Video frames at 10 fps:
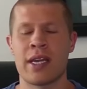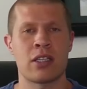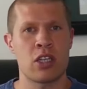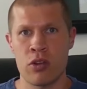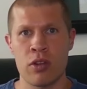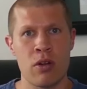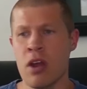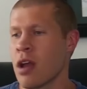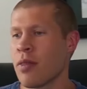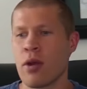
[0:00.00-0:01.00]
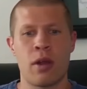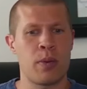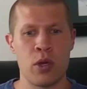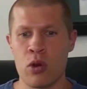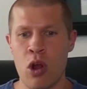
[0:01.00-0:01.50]
or they can turn their
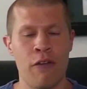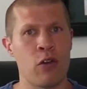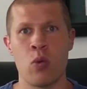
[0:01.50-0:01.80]
computer off